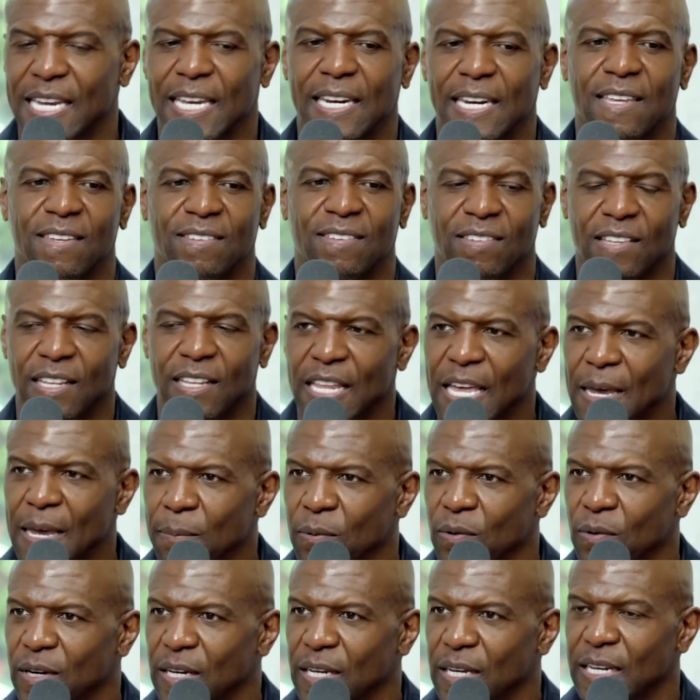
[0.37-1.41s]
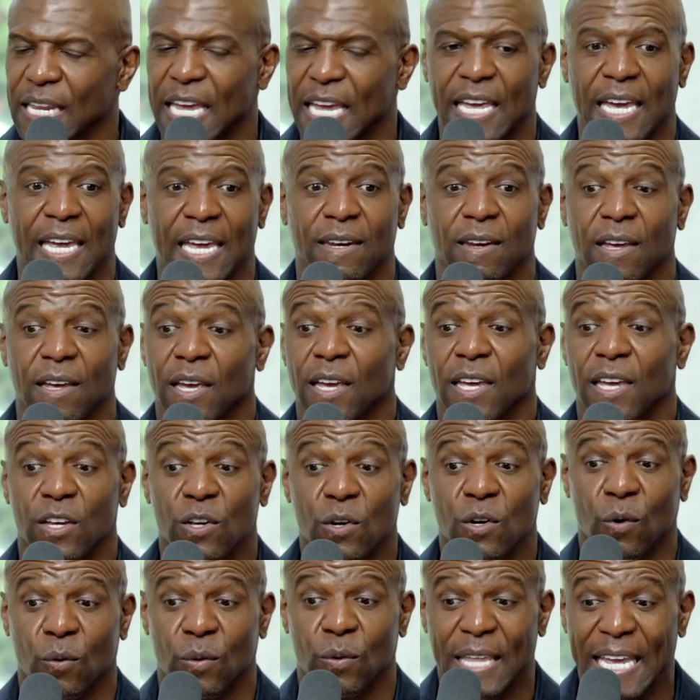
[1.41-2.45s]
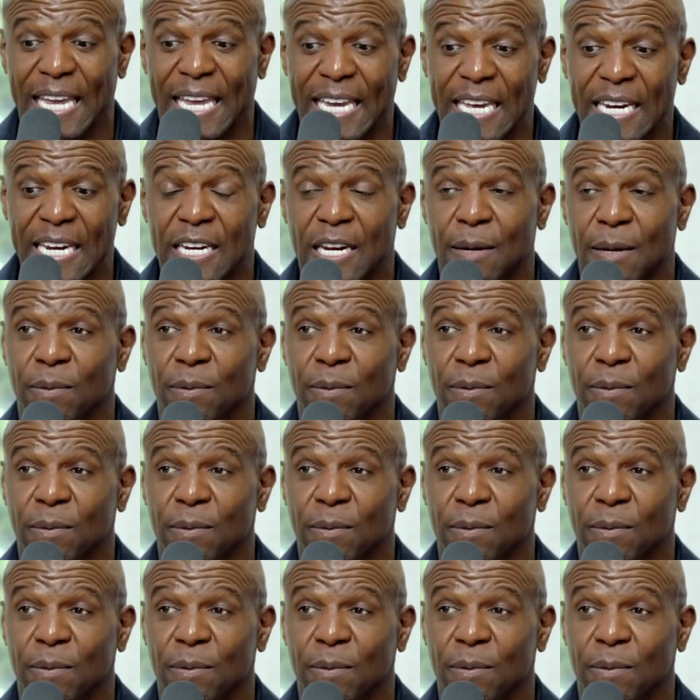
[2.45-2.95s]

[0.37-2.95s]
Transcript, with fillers: any celebrity. They and you know they ended